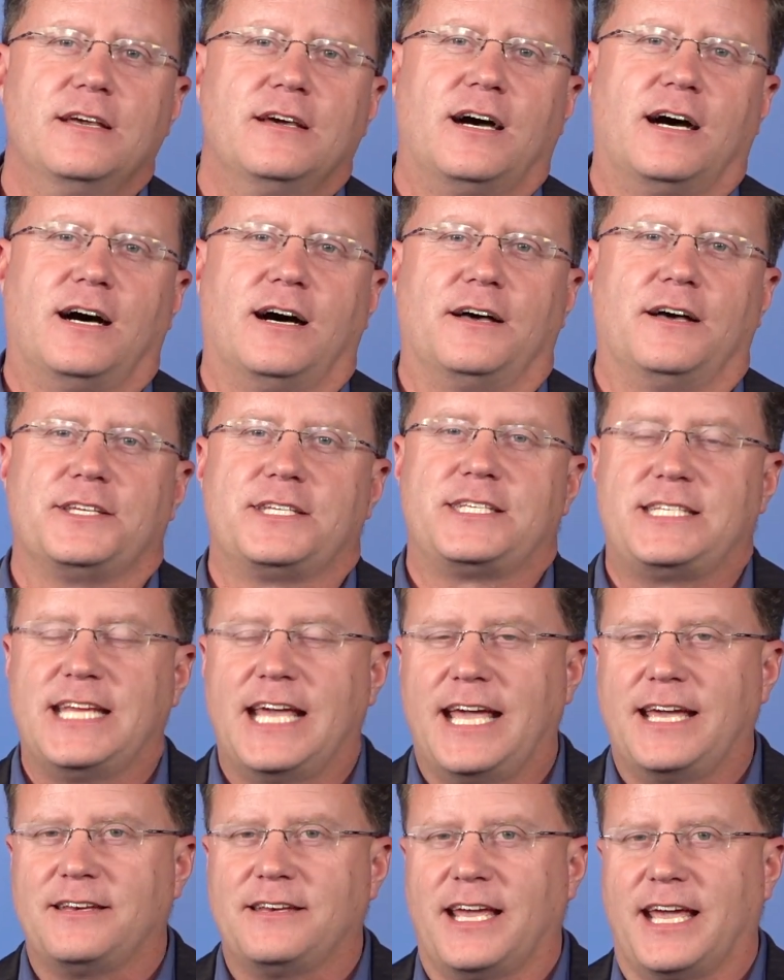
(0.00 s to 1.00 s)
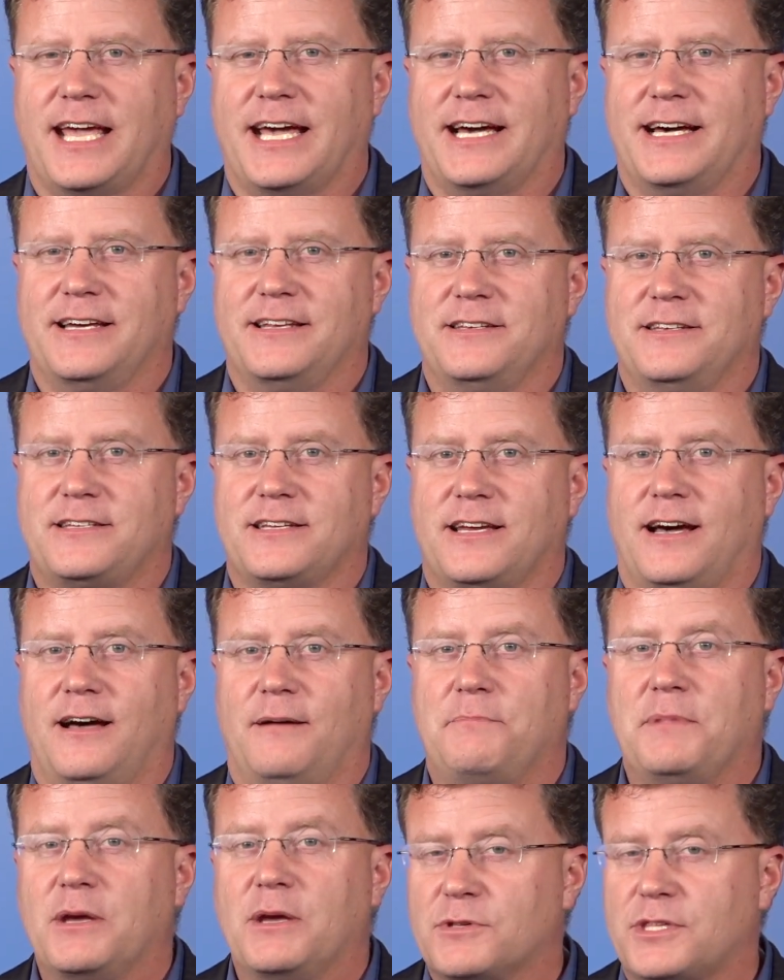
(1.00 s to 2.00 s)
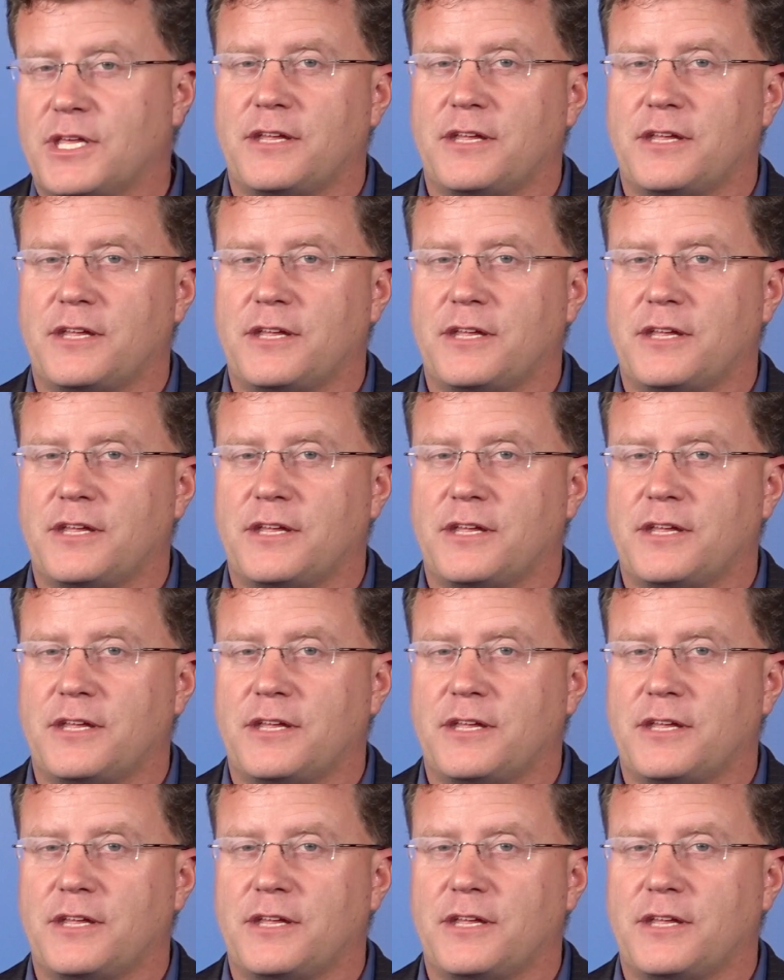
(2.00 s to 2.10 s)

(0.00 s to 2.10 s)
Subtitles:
the state and meet with